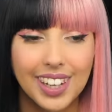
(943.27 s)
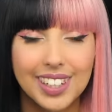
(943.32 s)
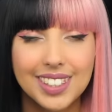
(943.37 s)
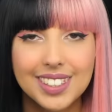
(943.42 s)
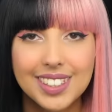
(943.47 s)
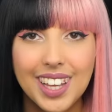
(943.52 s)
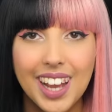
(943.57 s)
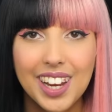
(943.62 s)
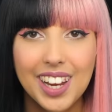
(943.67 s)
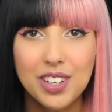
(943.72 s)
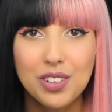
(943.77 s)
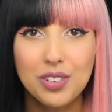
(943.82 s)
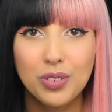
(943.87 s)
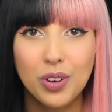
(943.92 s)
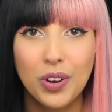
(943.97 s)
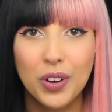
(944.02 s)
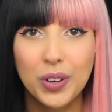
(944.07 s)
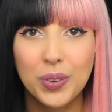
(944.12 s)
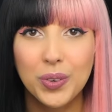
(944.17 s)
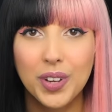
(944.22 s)
It's kind of
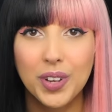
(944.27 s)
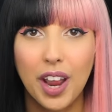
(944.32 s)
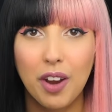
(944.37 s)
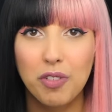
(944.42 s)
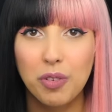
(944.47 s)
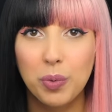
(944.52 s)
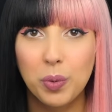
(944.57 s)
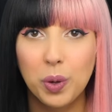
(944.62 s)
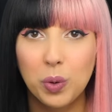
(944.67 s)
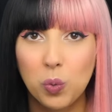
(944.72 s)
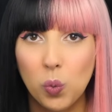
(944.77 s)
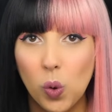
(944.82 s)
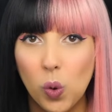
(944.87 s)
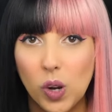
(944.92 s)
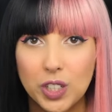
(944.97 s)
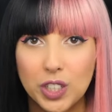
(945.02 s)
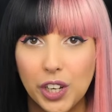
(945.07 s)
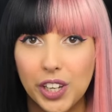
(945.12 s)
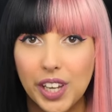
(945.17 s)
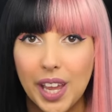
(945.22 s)
awkward everyone
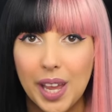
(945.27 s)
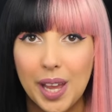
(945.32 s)
watching